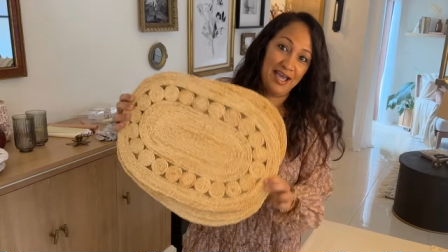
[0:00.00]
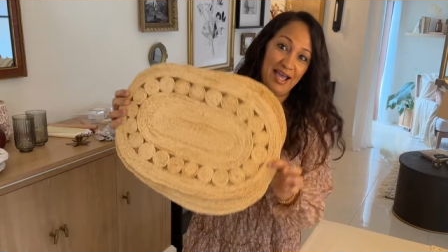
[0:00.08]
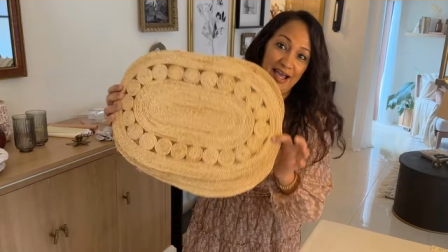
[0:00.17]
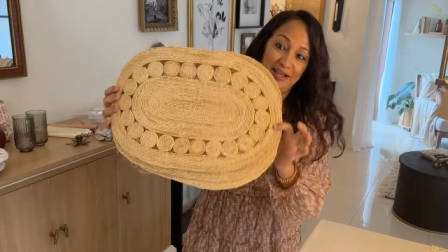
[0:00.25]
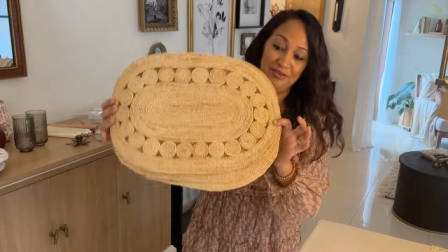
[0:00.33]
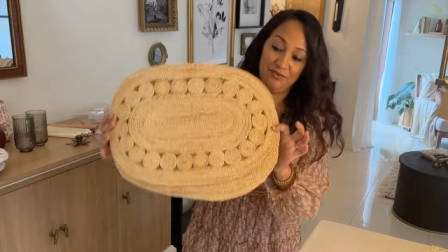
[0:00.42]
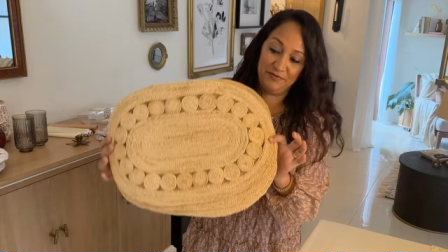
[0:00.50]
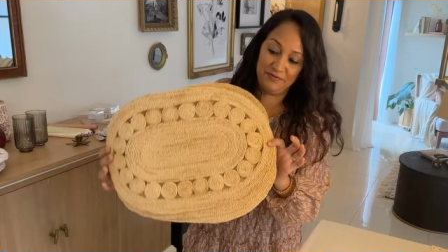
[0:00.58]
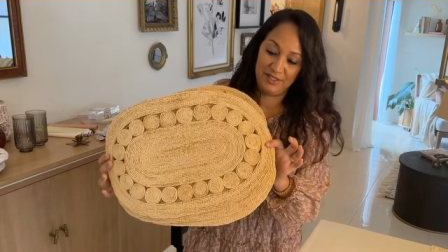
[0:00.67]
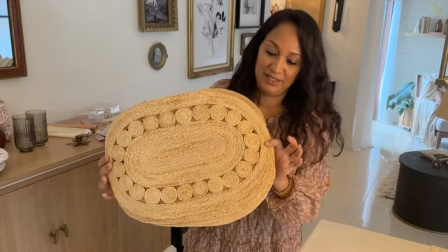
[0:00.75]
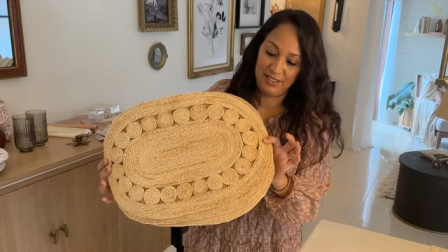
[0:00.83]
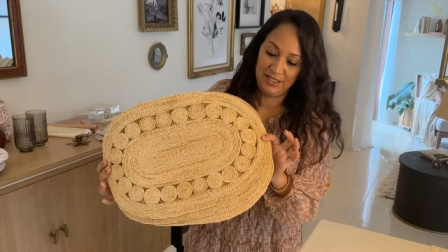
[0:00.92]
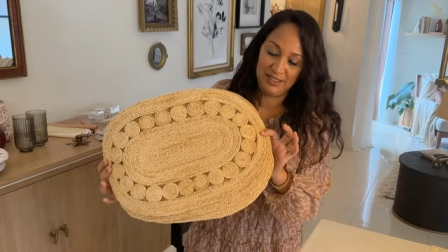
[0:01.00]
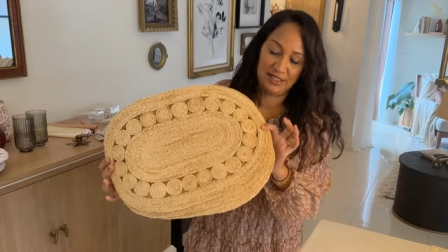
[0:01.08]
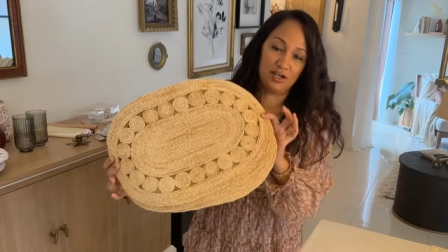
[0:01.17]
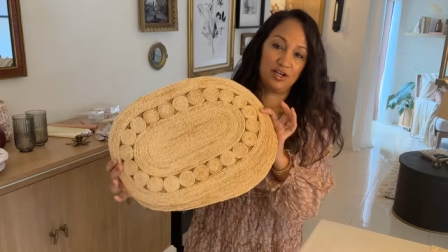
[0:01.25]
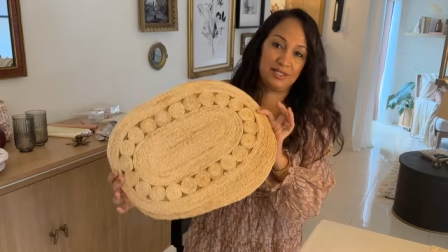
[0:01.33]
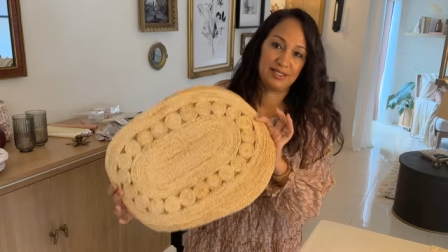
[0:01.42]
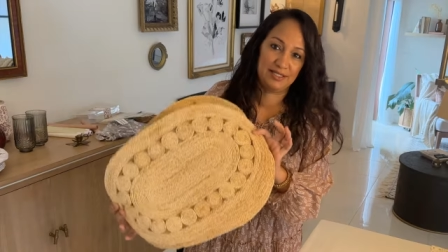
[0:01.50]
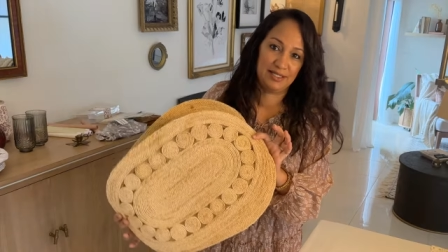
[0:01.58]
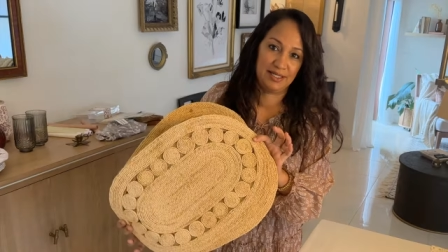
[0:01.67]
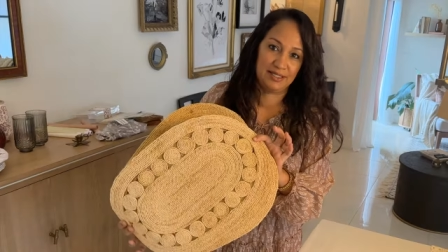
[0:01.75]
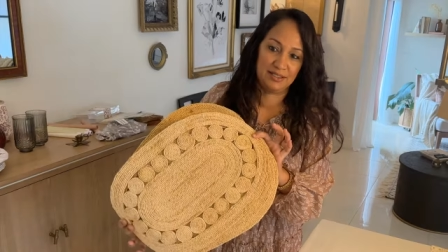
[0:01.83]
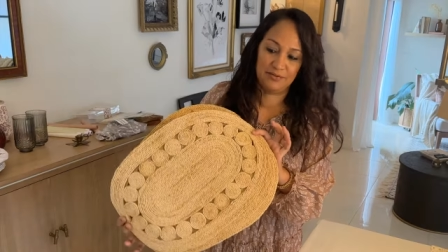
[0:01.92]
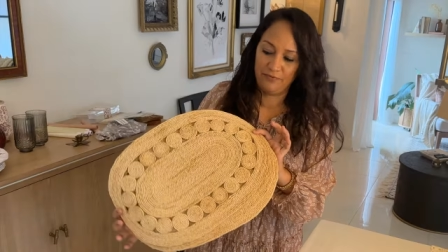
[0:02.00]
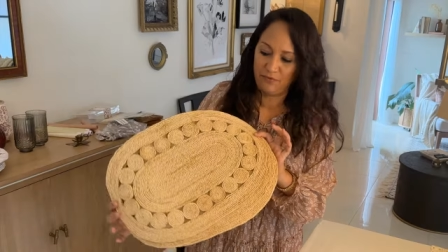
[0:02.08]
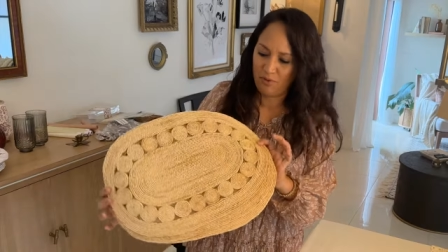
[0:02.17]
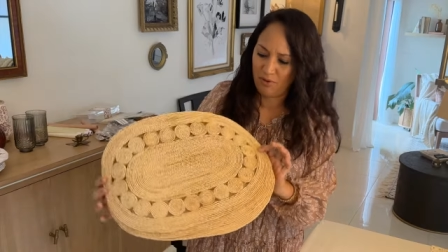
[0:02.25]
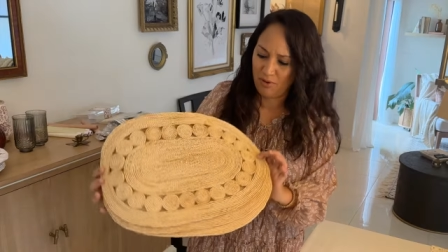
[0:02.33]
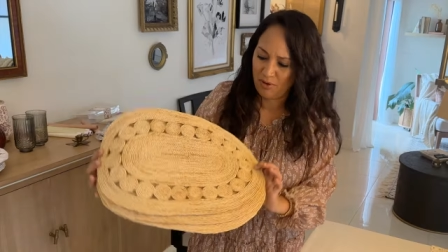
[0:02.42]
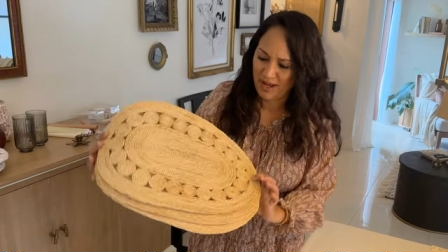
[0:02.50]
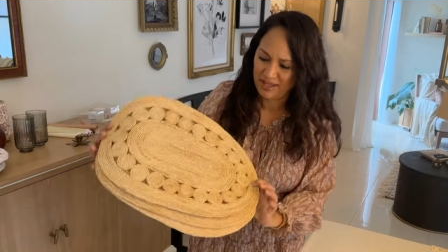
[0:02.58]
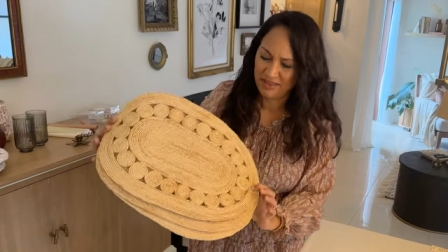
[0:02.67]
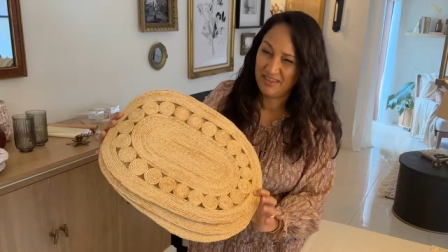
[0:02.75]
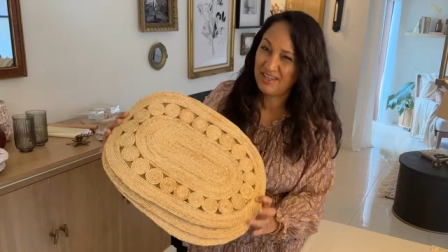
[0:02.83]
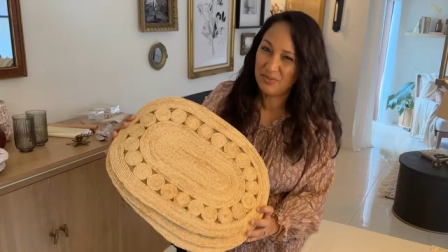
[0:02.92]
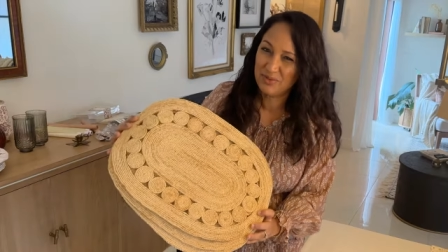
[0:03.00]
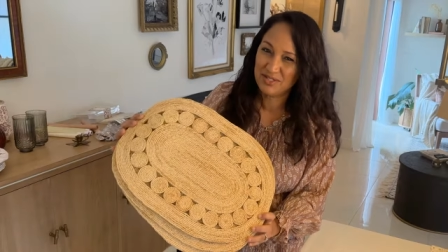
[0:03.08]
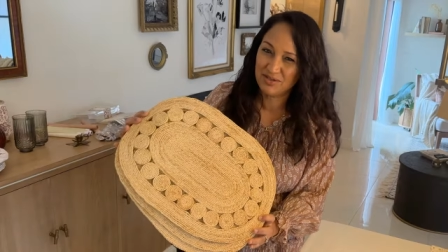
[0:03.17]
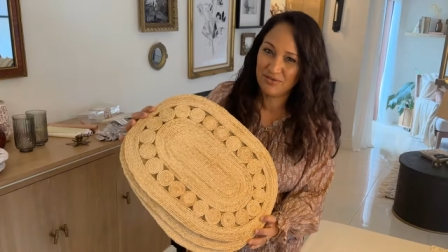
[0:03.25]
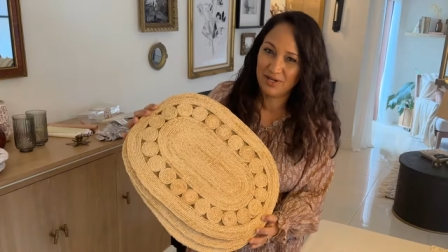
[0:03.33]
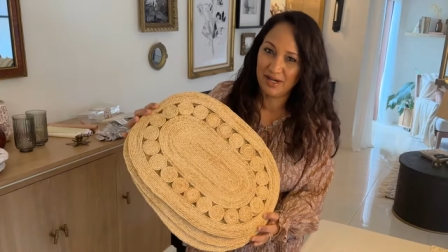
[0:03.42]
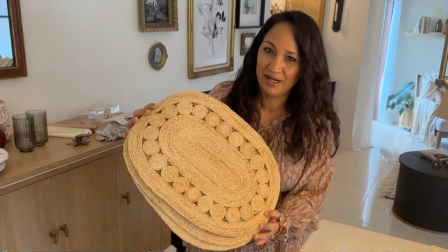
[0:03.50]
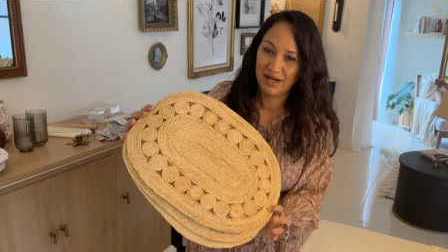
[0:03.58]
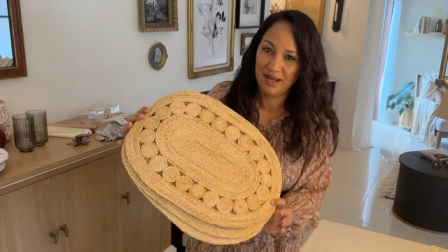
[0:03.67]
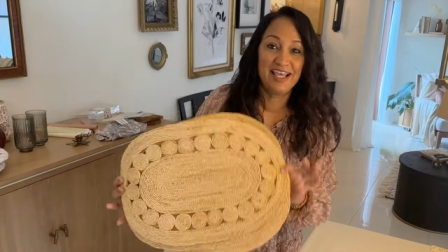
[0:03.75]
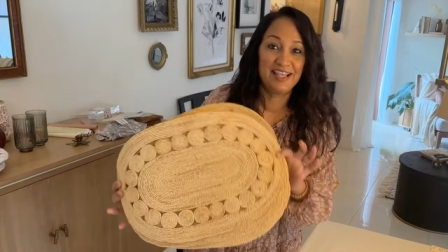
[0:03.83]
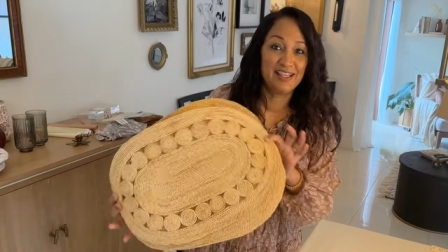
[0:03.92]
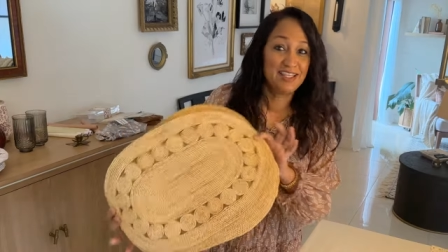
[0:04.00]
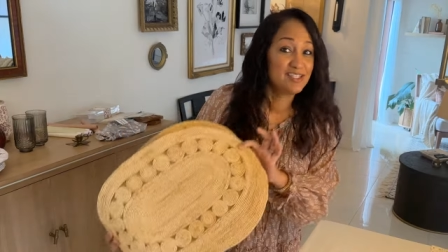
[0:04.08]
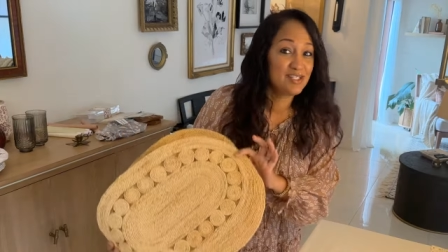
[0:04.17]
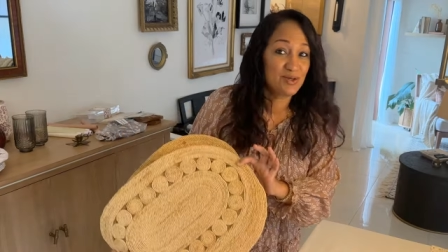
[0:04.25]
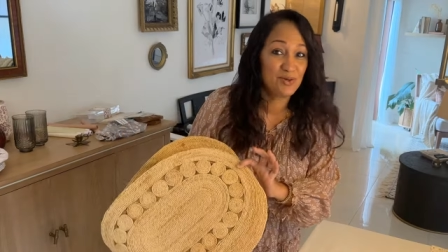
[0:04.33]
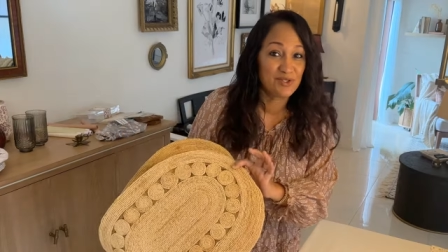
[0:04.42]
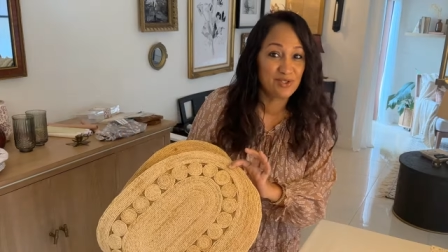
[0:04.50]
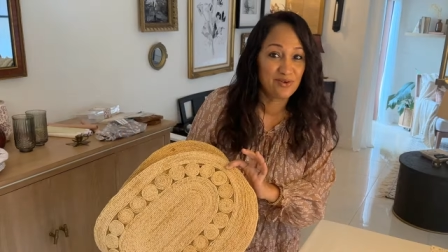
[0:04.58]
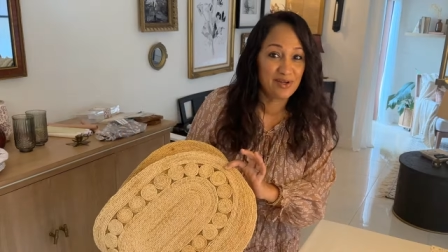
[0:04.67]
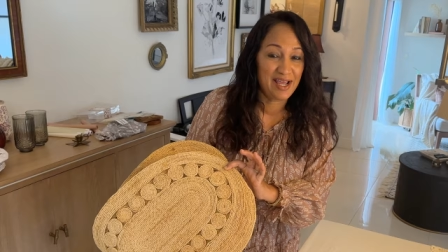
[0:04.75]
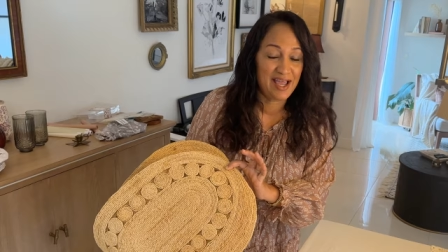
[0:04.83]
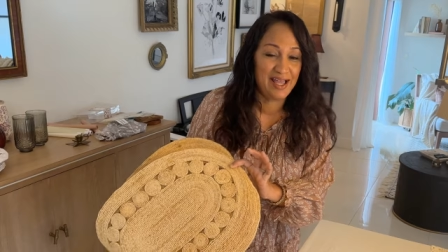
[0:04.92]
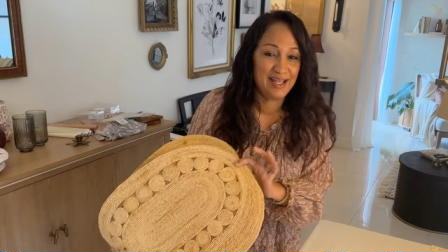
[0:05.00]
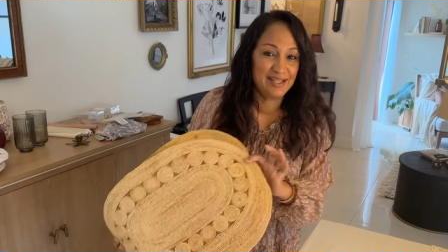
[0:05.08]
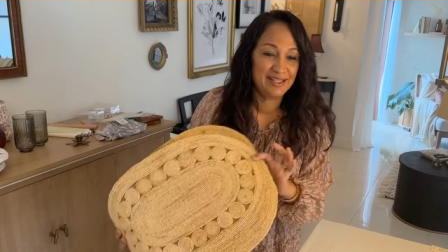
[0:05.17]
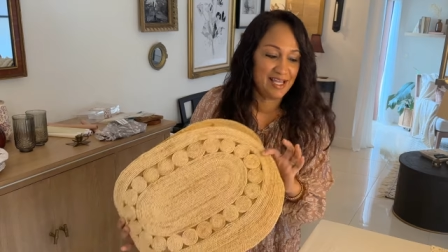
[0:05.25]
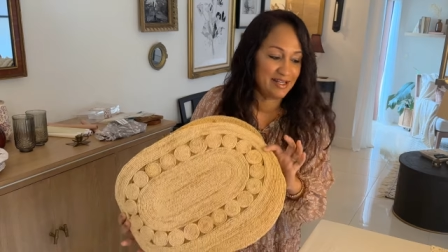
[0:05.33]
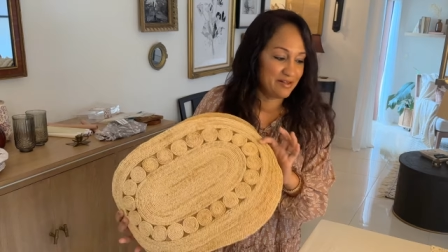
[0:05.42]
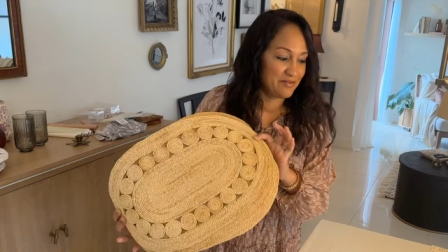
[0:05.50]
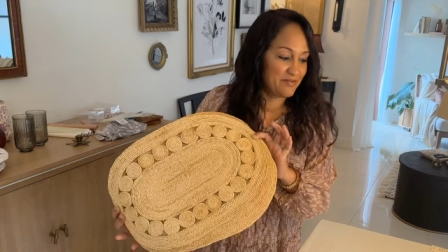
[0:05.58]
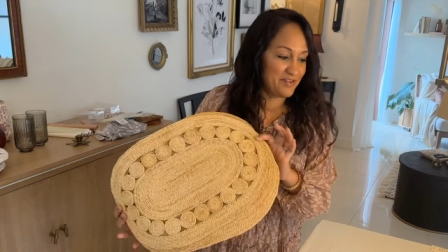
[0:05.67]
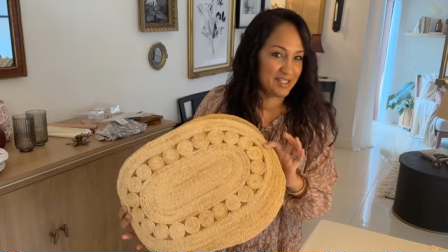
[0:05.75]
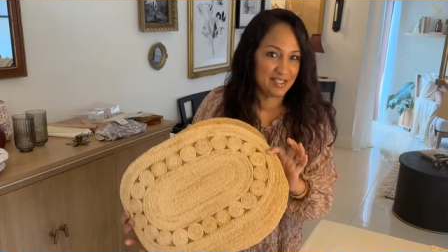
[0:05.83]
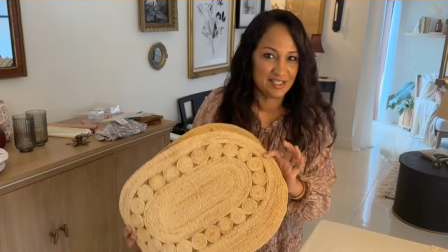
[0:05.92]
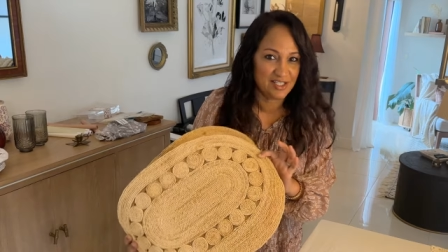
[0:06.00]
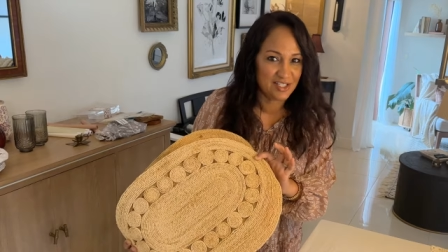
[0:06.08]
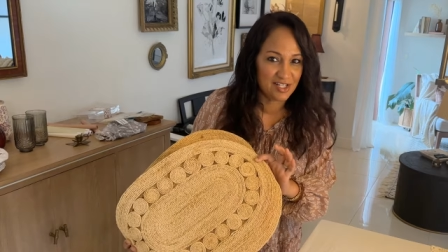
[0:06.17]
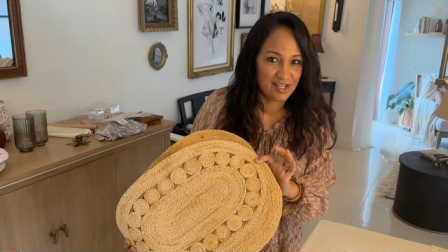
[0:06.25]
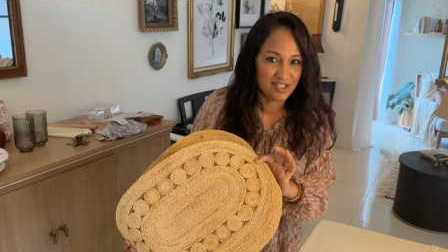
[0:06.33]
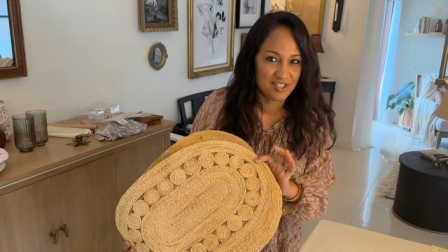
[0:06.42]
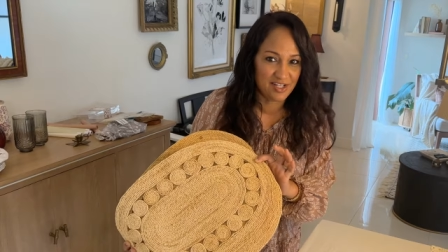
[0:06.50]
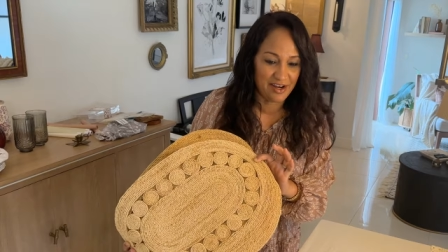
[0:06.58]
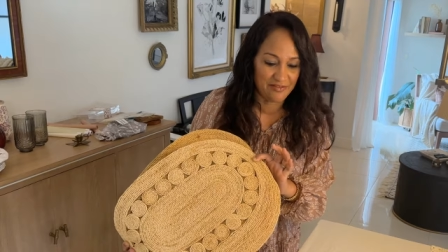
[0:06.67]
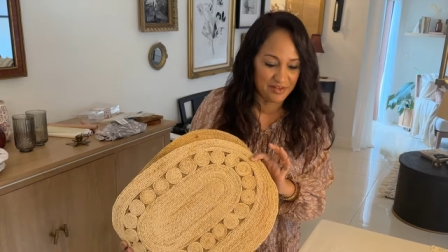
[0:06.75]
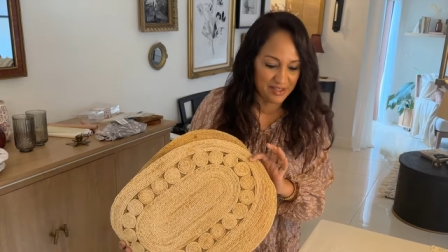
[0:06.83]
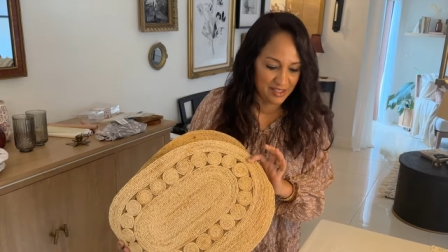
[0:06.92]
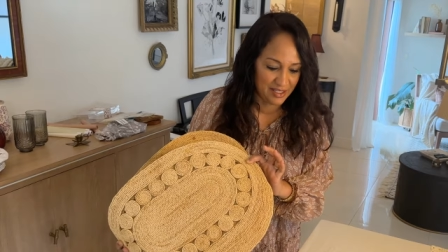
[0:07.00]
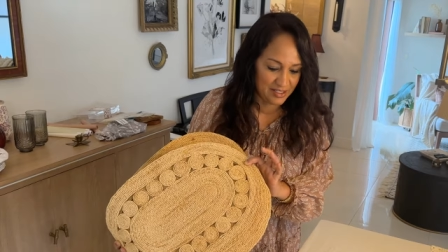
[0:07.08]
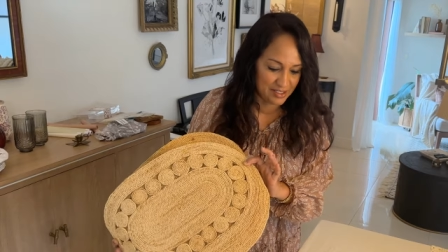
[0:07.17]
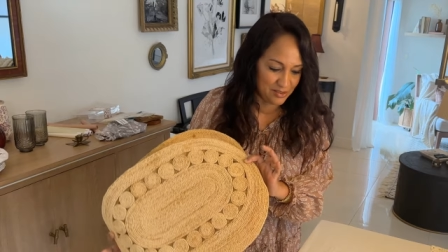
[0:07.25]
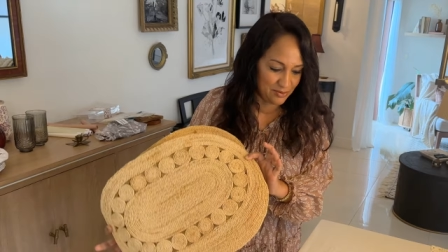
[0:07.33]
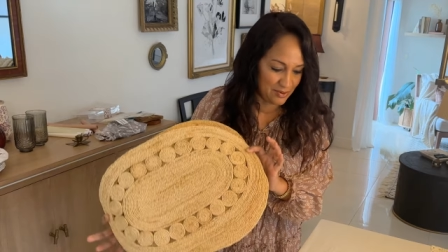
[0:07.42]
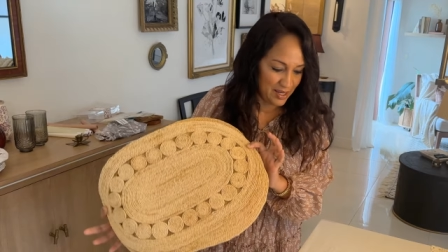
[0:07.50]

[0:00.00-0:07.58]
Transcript: I thrifted these. I got 6 for, I think it was $3.99. This is also gonna add that vintage touch to everything. So